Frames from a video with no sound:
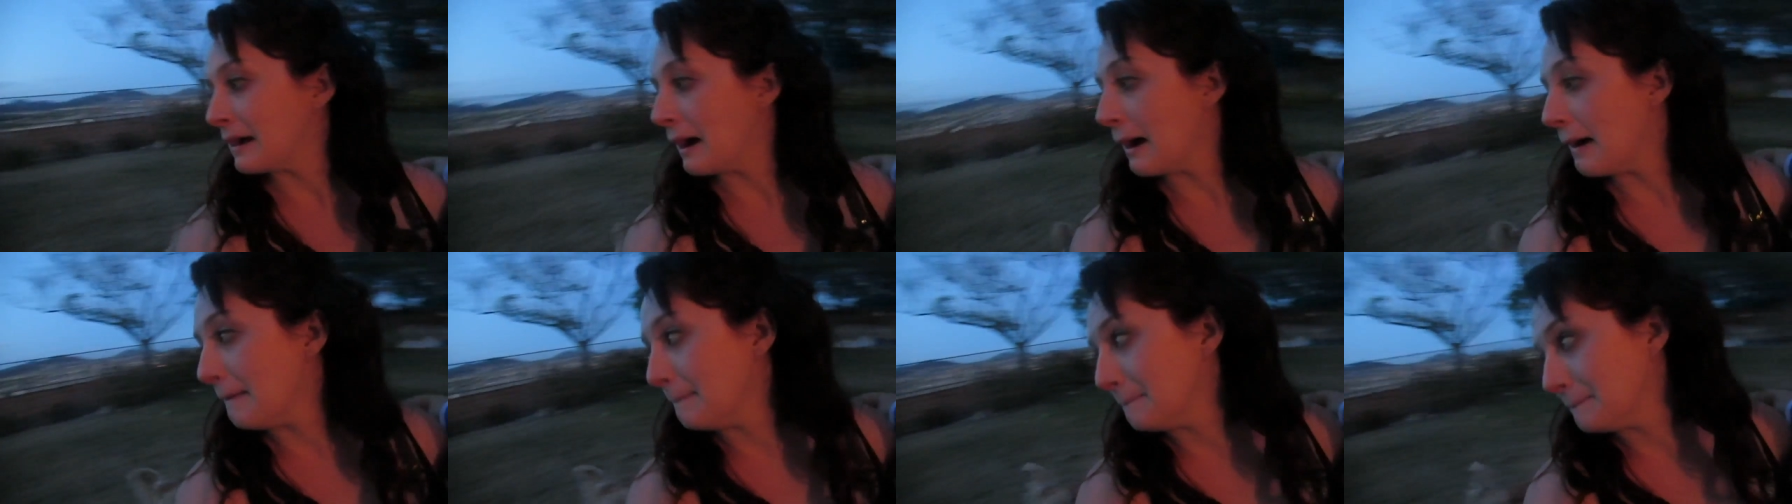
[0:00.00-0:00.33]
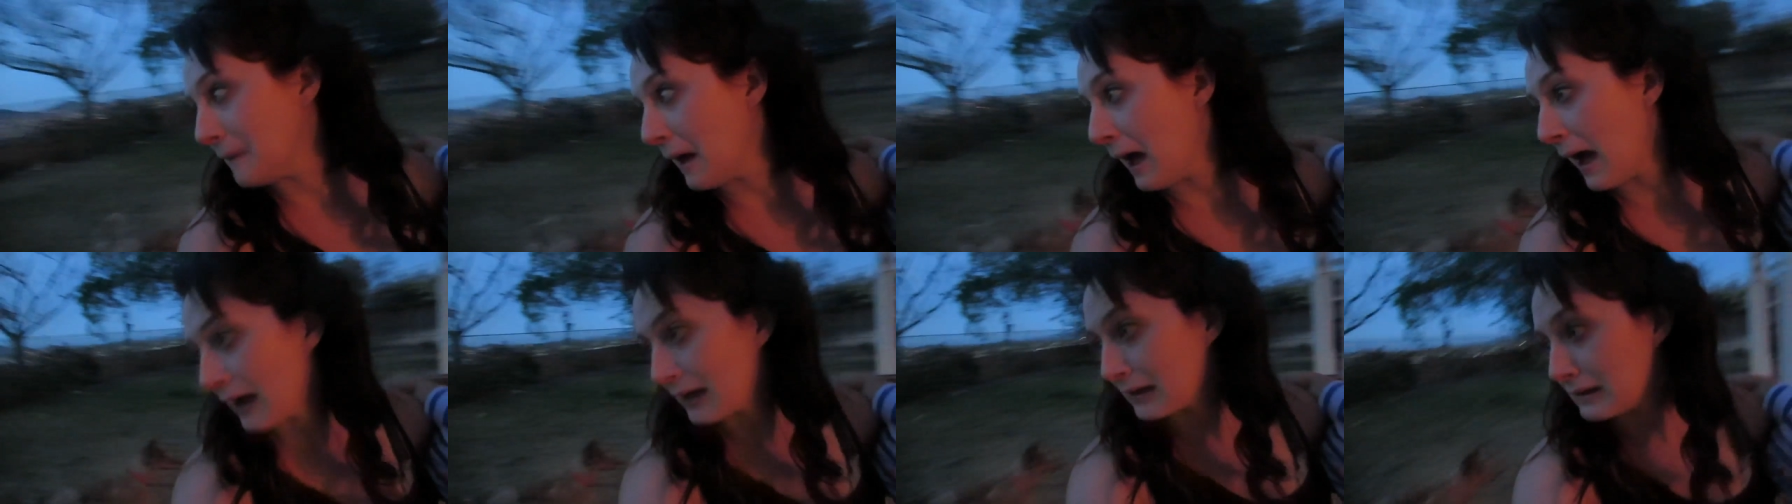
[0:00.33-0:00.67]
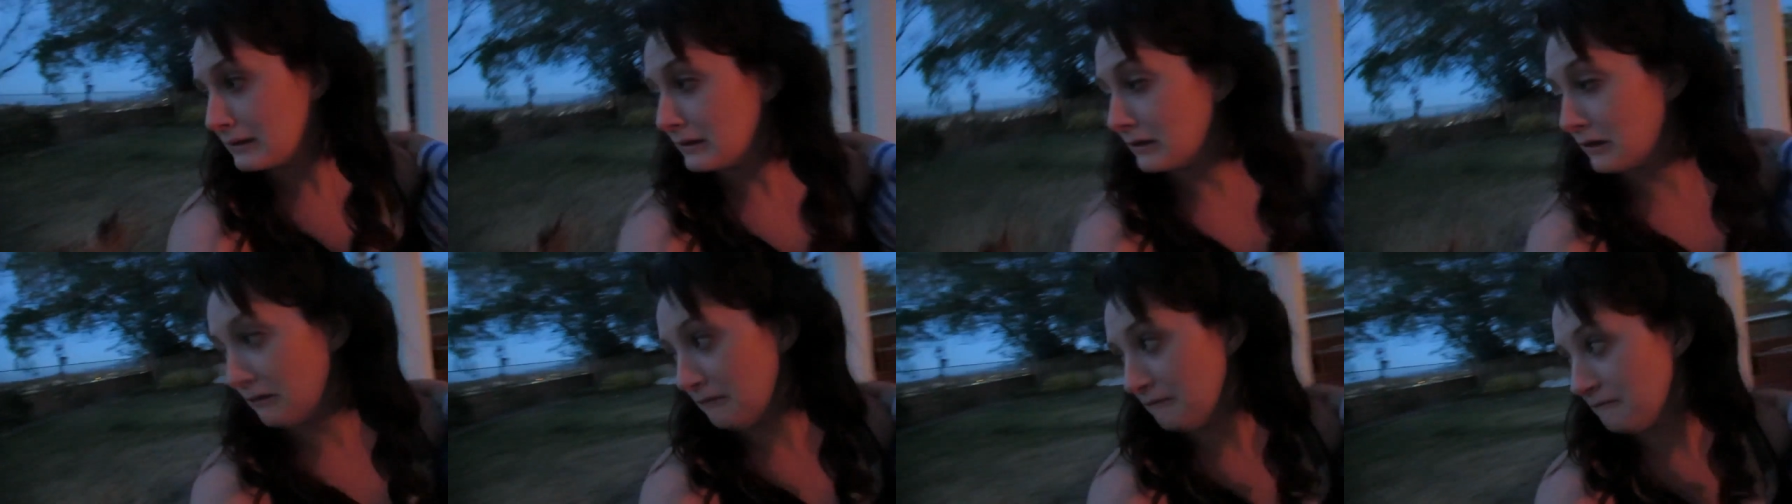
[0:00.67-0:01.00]
Come back,
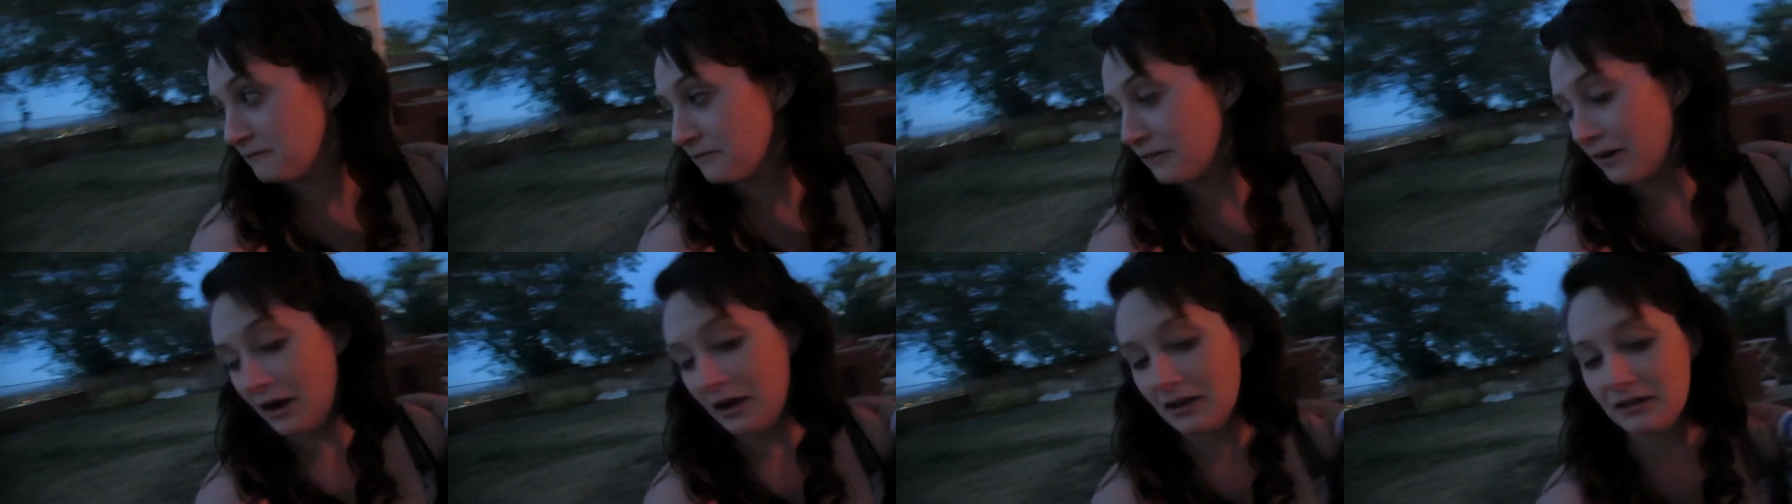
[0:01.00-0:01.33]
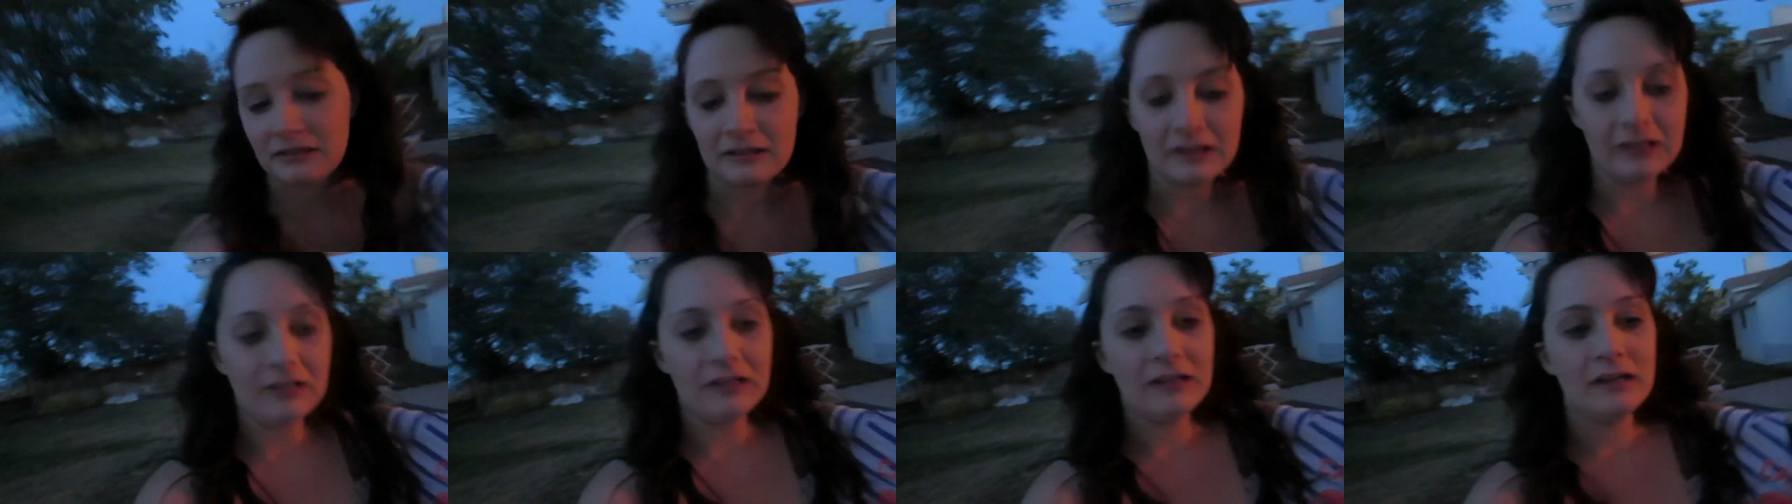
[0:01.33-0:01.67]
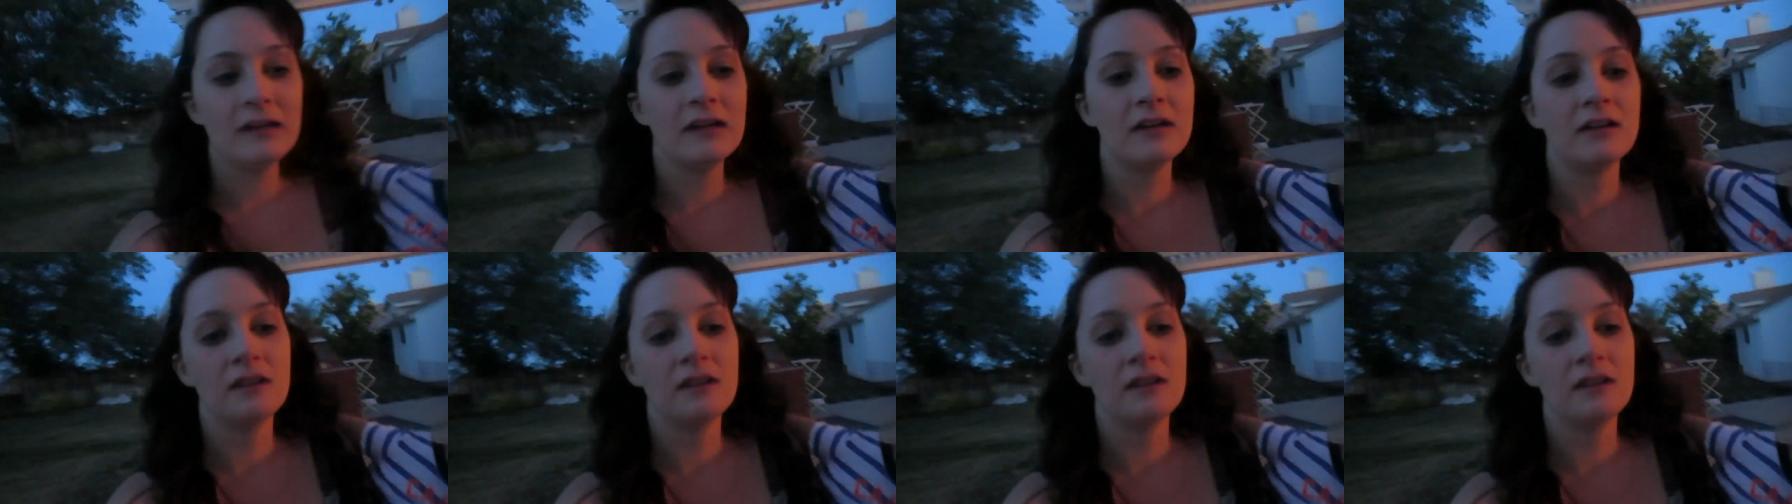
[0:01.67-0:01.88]
little froggy.